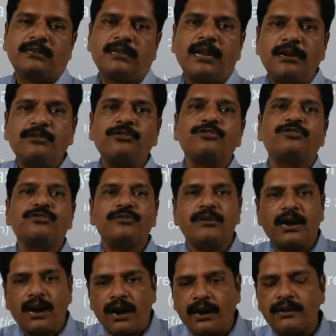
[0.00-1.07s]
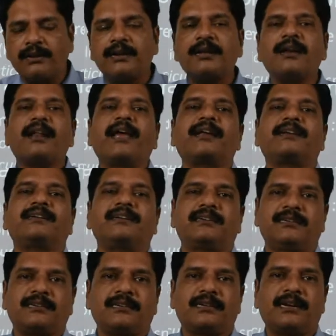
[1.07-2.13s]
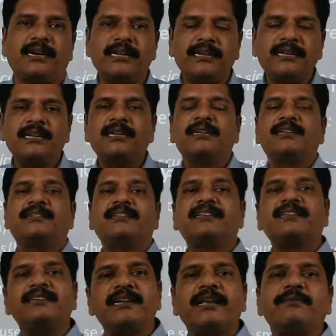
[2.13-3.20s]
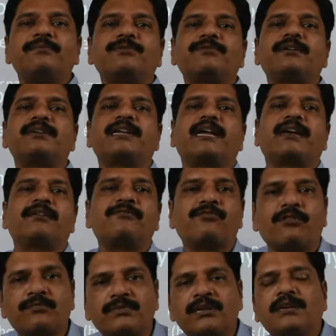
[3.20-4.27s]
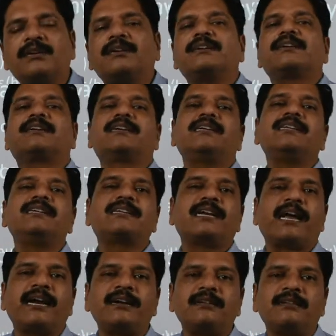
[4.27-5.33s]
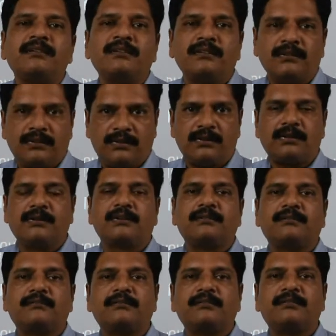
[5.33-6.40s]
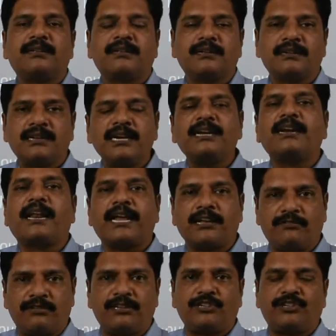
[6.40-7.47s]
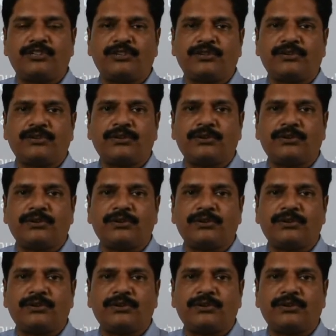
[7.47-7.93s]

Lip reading: then you should underline it, clear. these names were taken from the Greek and Greek language,